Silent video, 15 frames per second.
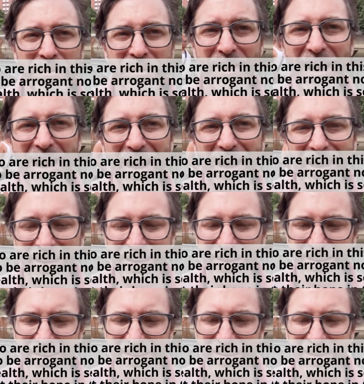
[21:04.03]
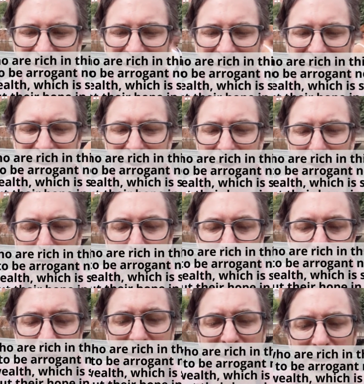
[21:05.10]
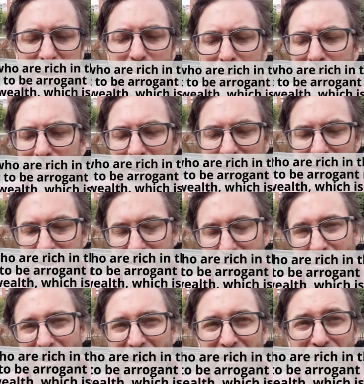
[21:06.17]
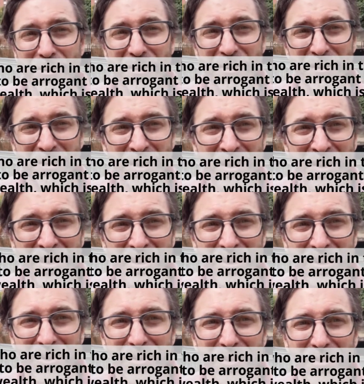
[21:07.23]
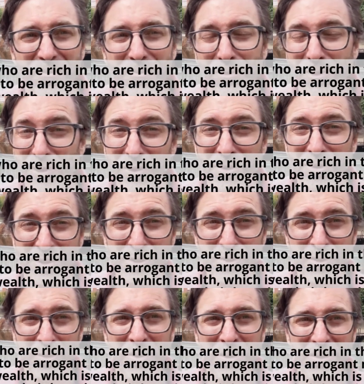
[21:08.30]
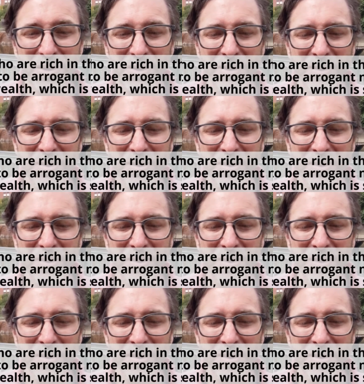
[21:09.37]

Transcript: in God who richly provides us with everything for your enjoyment.